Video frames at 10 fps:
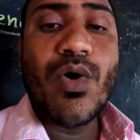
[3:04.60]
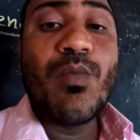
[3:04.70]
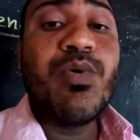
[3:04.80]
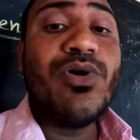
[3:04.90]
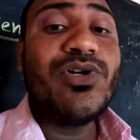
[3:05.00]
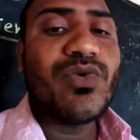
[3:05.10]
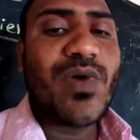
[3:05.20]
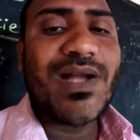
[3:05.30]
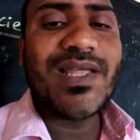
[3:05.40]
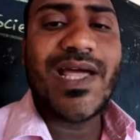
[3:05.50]
pulled
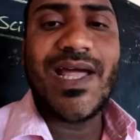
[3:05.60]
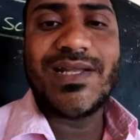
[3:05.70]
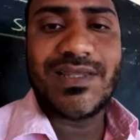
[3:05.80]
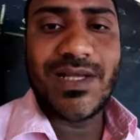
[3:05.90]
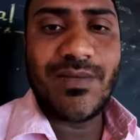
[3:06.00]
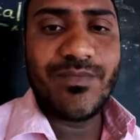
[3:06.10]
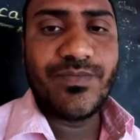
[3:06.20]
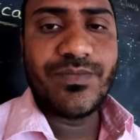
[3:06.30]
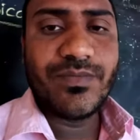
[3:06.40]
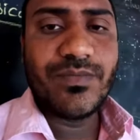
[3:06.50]
toward the earth.
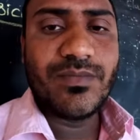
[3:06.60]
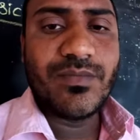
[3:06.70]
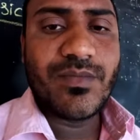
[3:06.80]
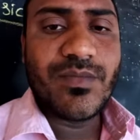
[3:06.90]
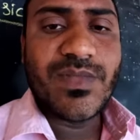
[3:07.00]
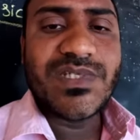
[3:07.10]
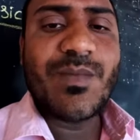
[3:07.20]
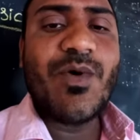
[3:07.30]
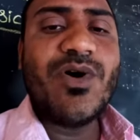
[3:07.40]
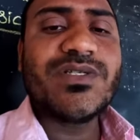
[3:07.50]

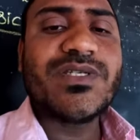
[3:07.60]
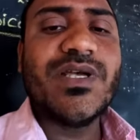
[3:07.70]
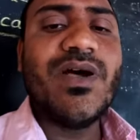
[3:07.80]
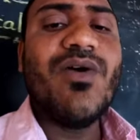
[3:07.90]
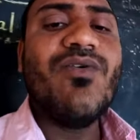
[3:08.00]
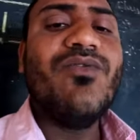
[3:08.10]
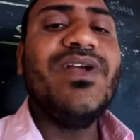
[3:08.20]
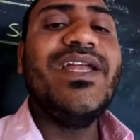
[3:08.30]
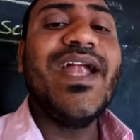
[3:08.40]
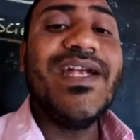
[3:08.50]
Suppose we
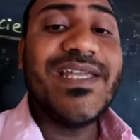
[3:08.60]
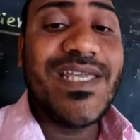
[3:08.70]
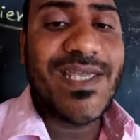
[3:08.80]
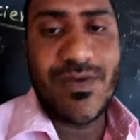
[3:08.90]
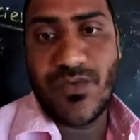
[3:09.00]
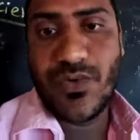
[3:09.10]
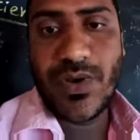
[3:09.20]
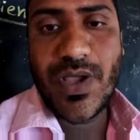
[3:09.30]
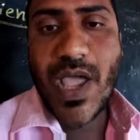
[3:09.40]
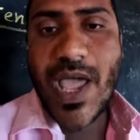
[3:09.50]
didn't give
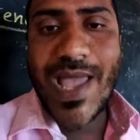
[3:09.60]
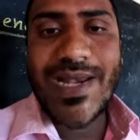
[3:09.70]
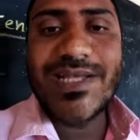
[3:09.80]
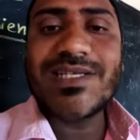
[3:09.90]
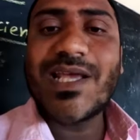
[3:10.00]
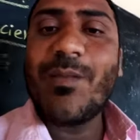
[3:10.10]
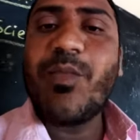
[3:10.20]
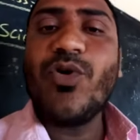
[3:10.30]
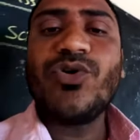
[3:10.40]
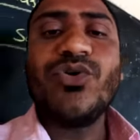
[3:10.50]
any
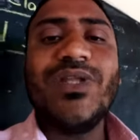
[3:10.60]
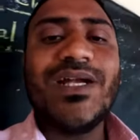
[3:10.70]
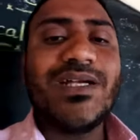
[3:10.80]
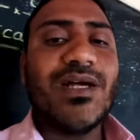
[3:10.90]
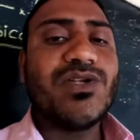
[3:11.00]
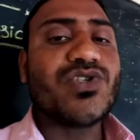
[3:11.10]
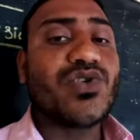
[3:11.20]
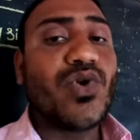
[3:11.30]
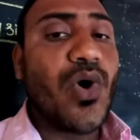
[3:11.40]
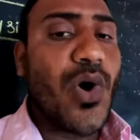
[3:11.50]
support to that
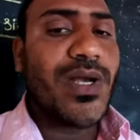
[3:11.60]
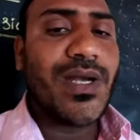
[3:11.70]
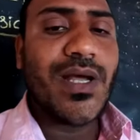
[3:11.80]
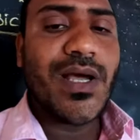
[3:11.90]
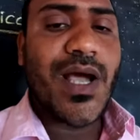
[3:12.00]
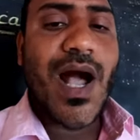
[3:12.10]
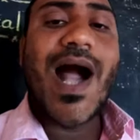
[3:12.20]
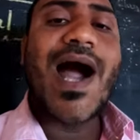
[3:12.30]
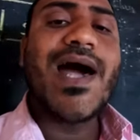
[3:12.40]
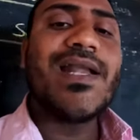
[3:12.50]
stone
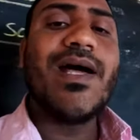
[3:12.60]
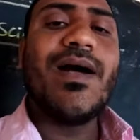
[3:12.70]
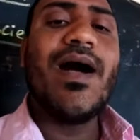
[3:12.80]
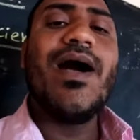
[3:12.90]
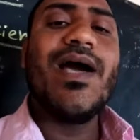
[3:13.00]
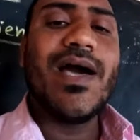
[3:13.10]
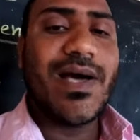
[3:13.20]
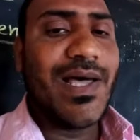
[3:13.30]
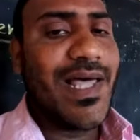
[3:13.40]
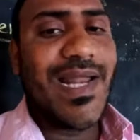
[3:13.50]
or
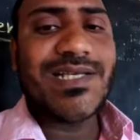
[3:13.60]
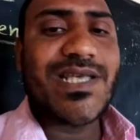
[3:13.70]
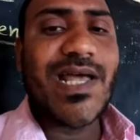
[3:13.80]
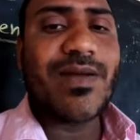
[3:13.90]
eraser,